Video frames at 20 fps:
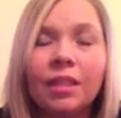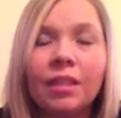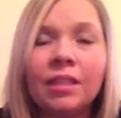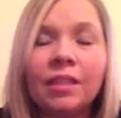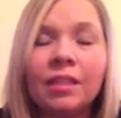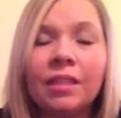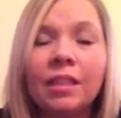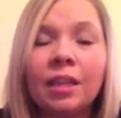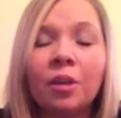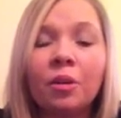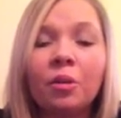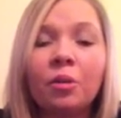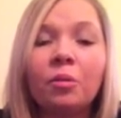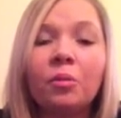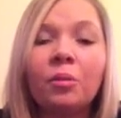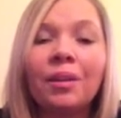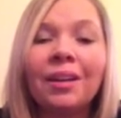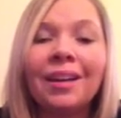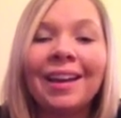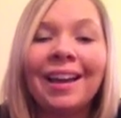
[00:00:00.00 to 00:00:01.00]

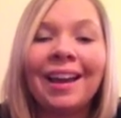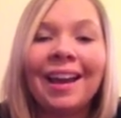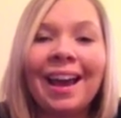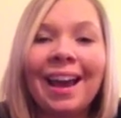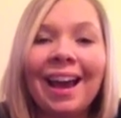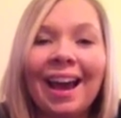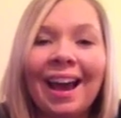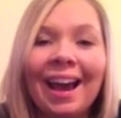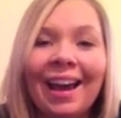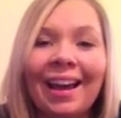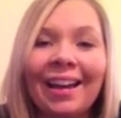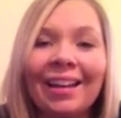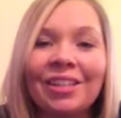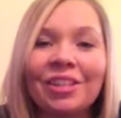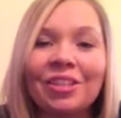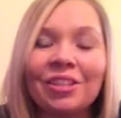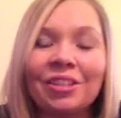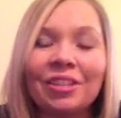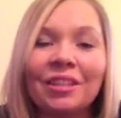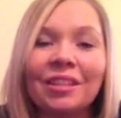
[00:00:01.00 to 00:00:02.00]
so I
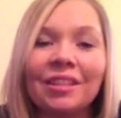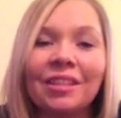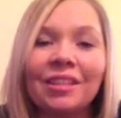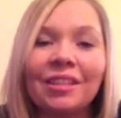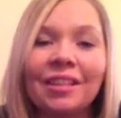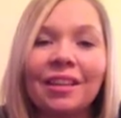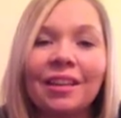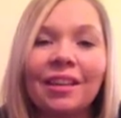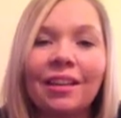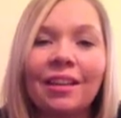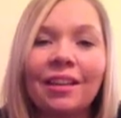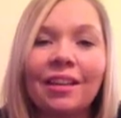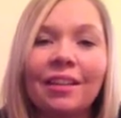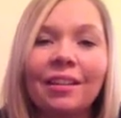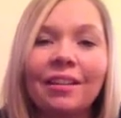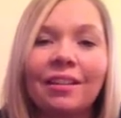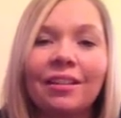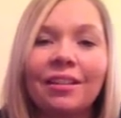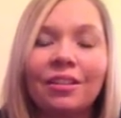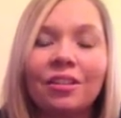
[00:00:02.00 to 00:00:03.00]
just
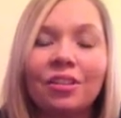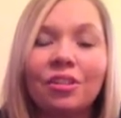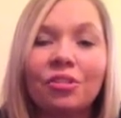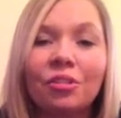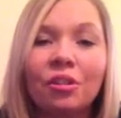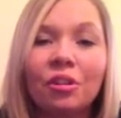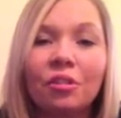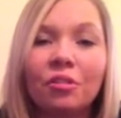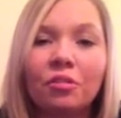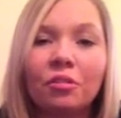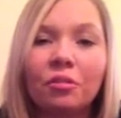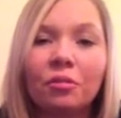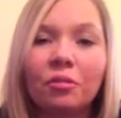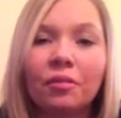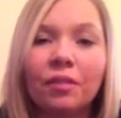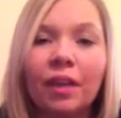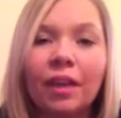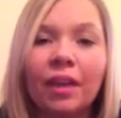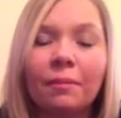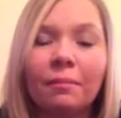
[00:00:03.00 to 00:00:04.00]
struggled with
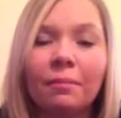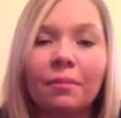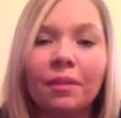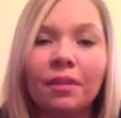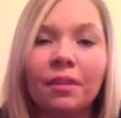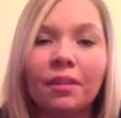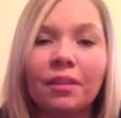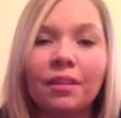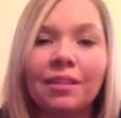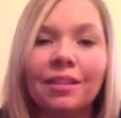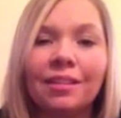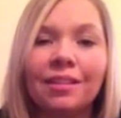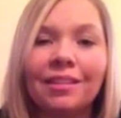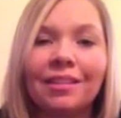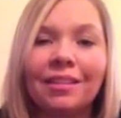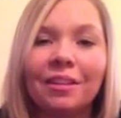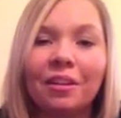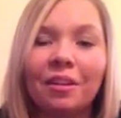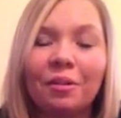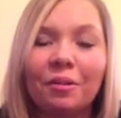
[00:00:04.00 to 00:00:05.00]
that because,
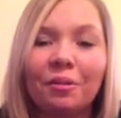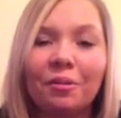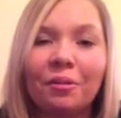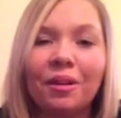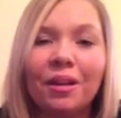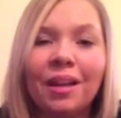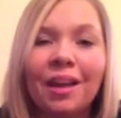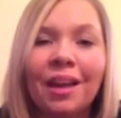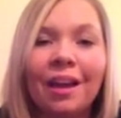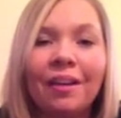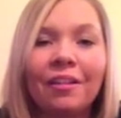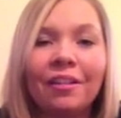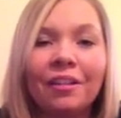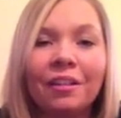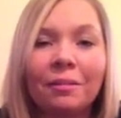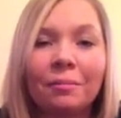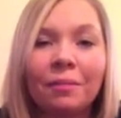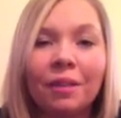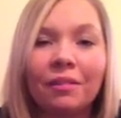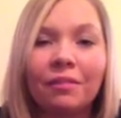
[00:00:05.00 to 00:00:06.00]
I would
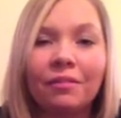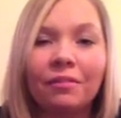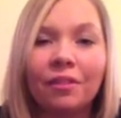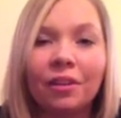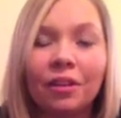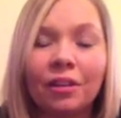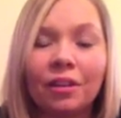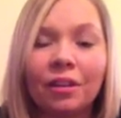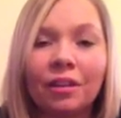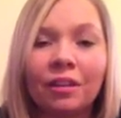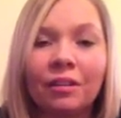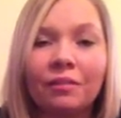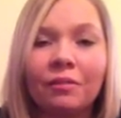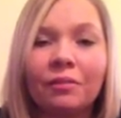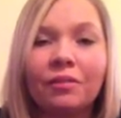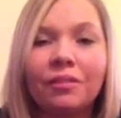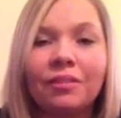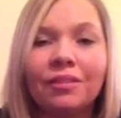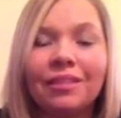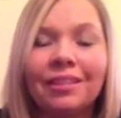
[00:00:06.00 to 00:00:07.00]
get made fun
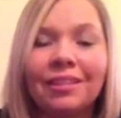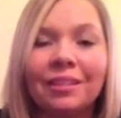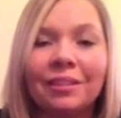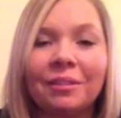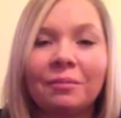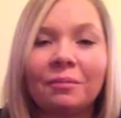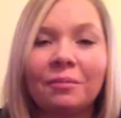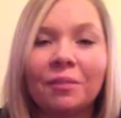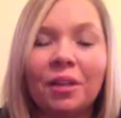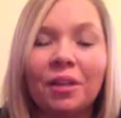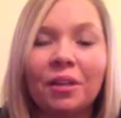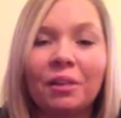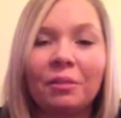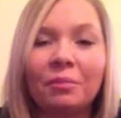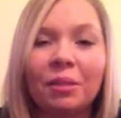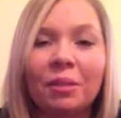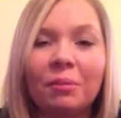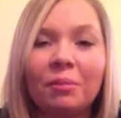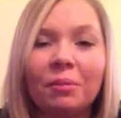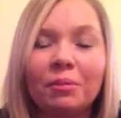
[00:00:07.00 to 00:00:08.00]
of. Other
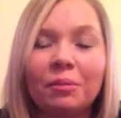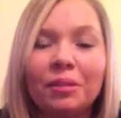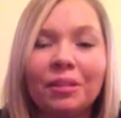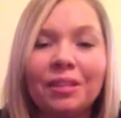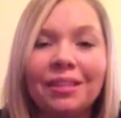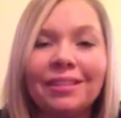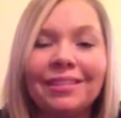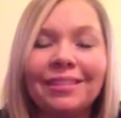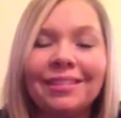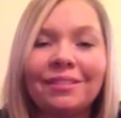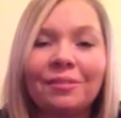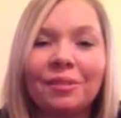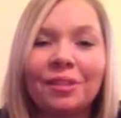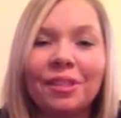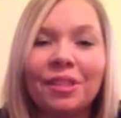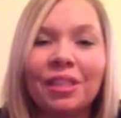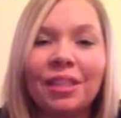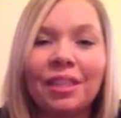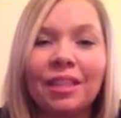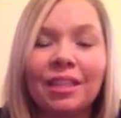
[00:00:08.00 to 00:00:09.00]
people would
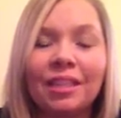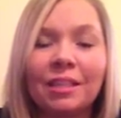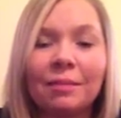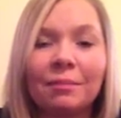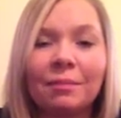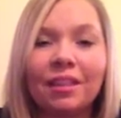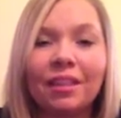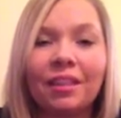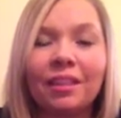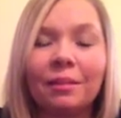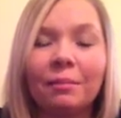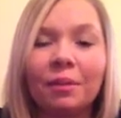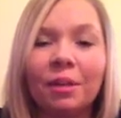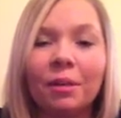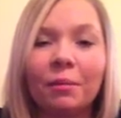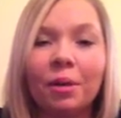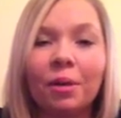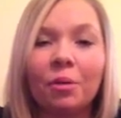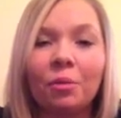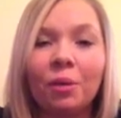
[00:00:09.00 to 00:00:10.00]
tease me about
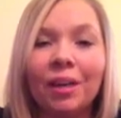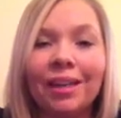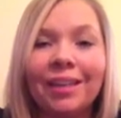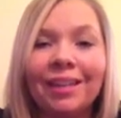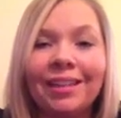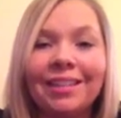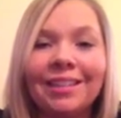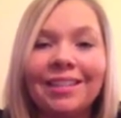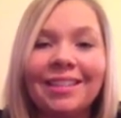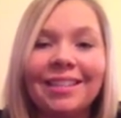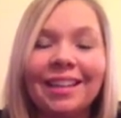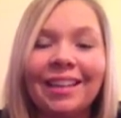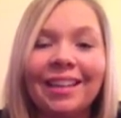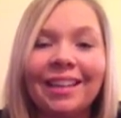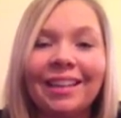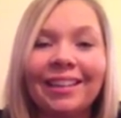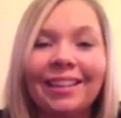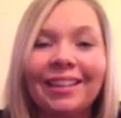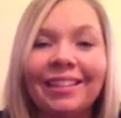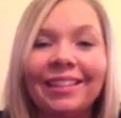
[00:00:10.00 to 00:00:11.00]
my weight,
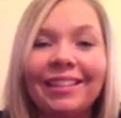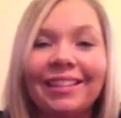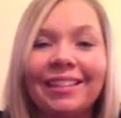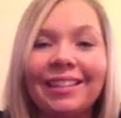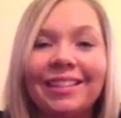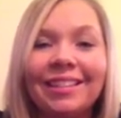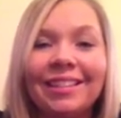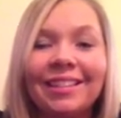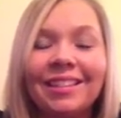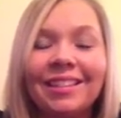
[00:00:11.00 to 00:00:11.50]
and